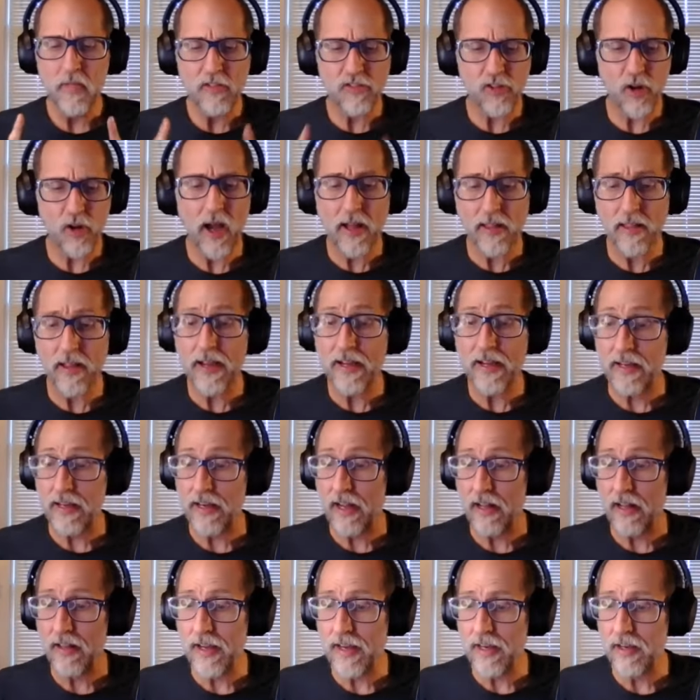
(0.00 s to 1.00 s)
So I like
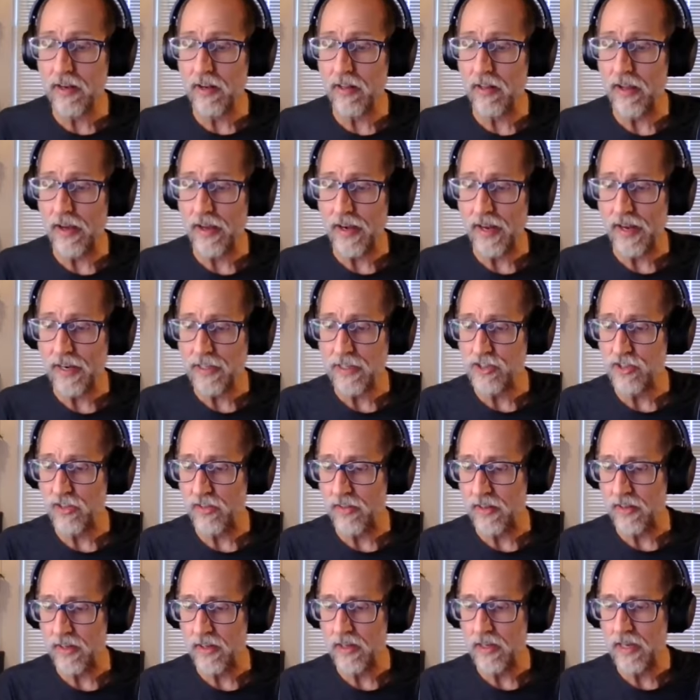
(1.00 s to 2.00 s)
it. I like it a lot,
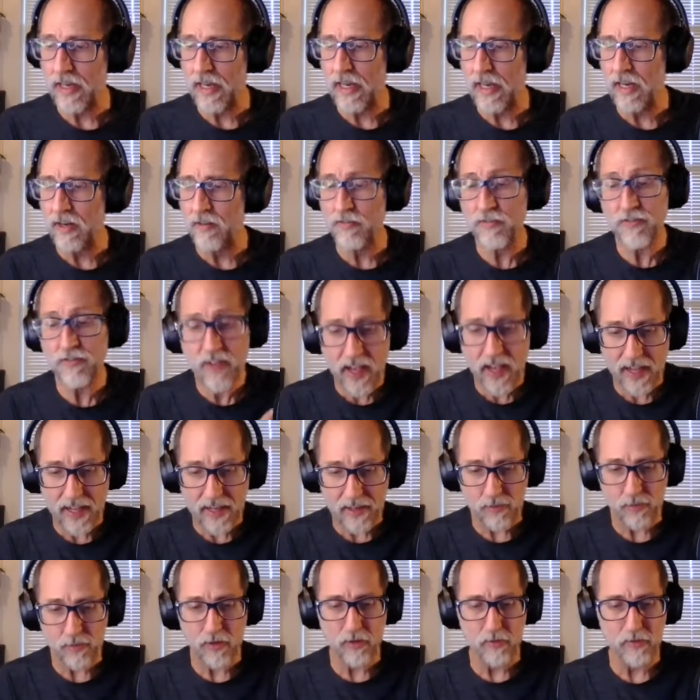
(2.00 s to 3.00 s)
actually. And in
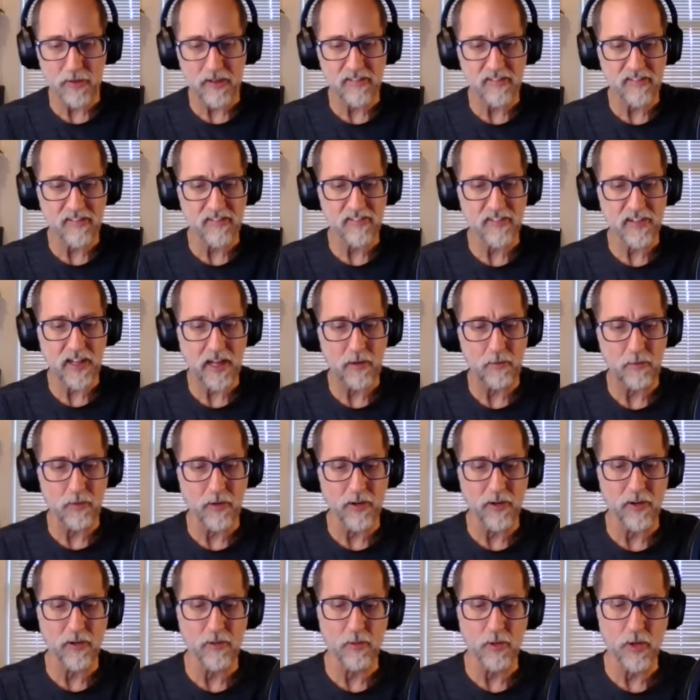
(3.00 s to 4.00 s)
fact, one of the reasons I
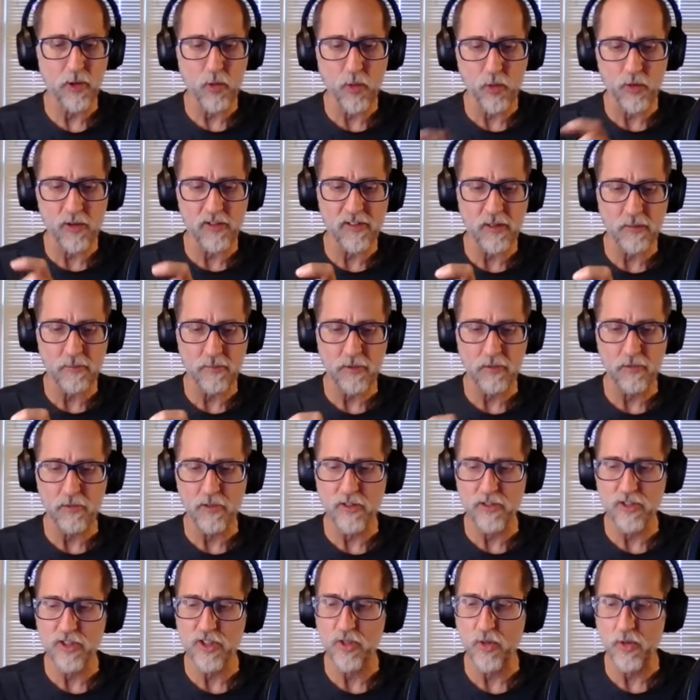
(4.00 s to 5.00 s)
wanted to record something
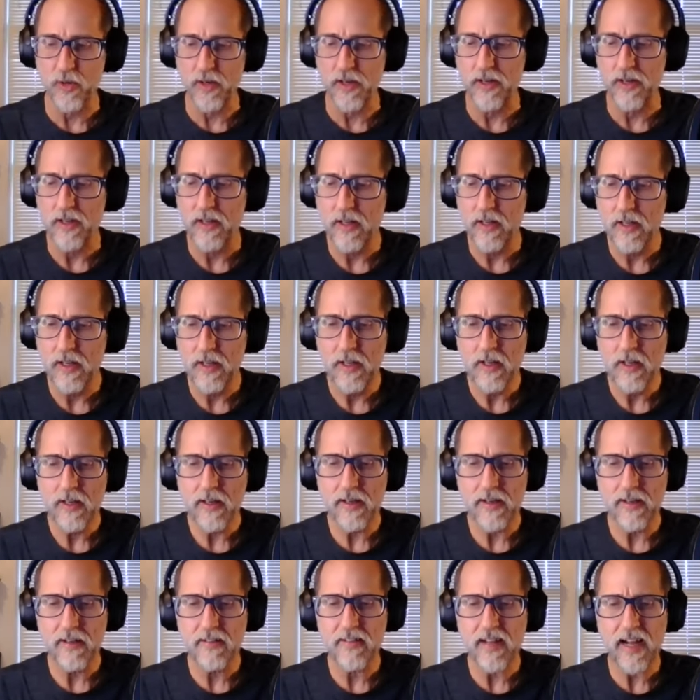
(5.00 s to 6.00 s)
real short
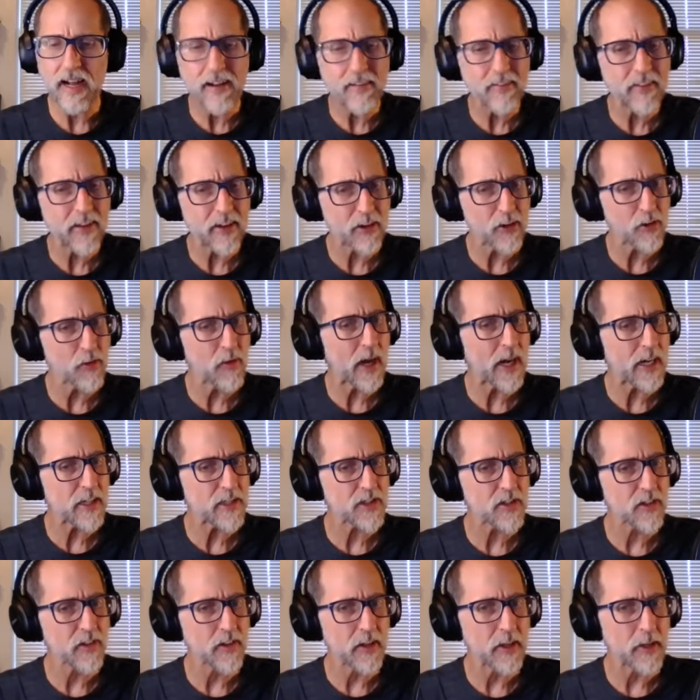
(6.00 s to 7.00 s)
is I think you
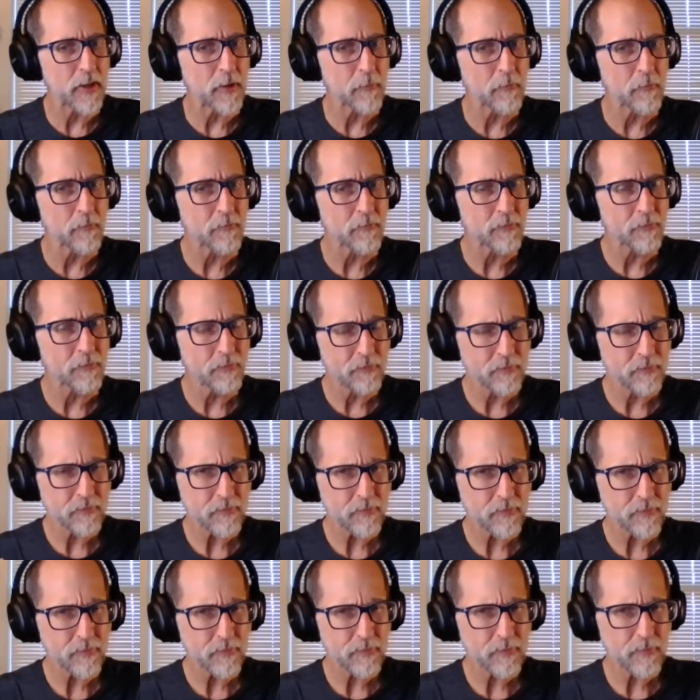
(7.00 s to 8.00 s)
actually
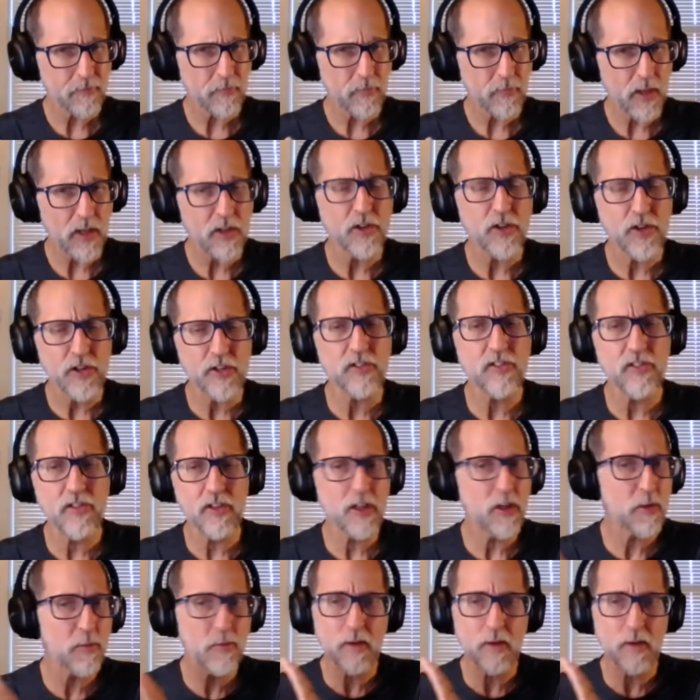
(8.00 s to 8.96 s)
could.